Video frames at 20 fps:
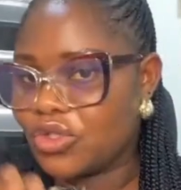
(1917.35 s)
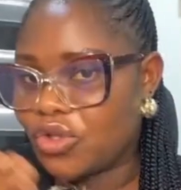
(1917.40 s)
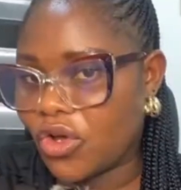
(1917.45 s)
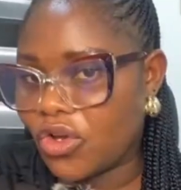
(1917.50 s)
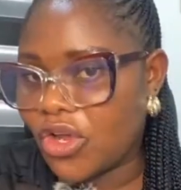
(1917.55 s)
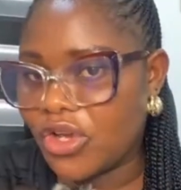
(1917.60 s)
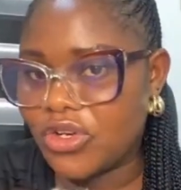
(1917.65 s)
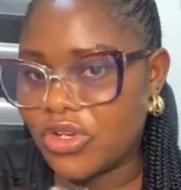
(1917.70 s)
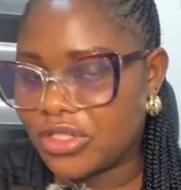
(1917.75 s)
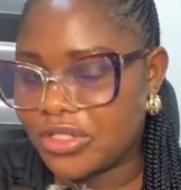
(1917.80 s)

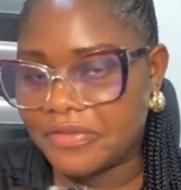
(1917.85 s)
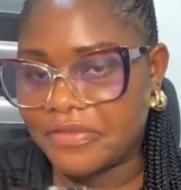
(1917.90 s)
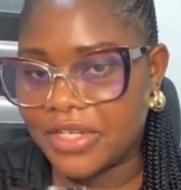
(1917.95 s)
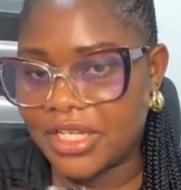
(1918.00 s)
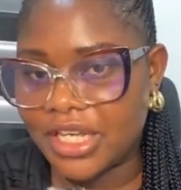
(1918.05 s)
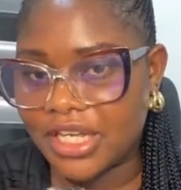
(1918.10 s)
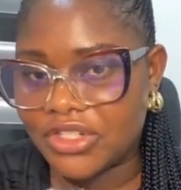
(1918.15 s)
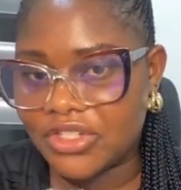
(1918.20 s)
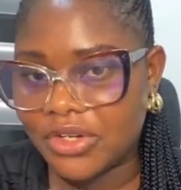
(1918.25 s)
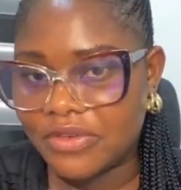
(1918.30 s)
Turn on
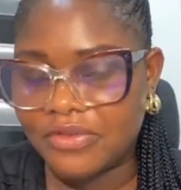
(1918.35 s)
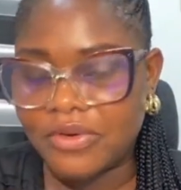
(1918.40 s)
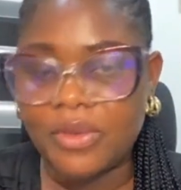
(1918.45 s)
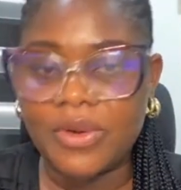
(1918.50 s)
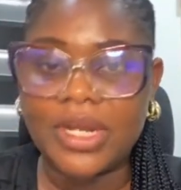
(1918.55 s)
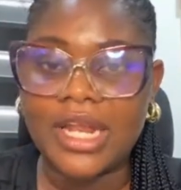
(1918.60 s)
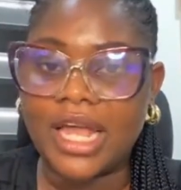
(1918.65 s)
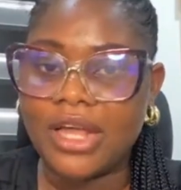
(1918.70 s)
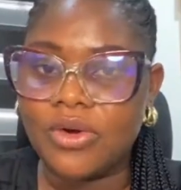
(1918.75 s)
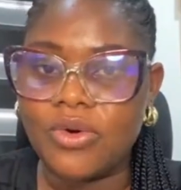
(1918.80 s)
notification
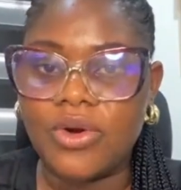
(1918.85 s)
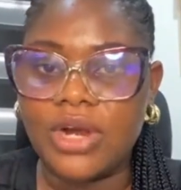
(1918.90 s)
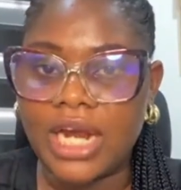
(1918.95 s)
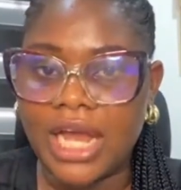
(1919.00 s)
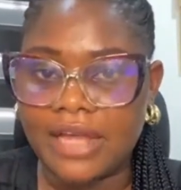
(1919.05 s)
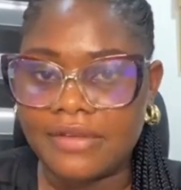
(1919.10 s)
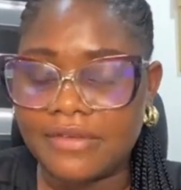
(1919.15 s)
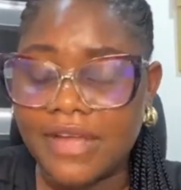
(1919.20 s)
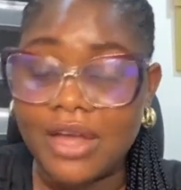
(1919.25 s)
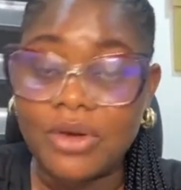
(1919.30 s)
for when I go
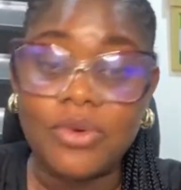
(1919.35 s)
live.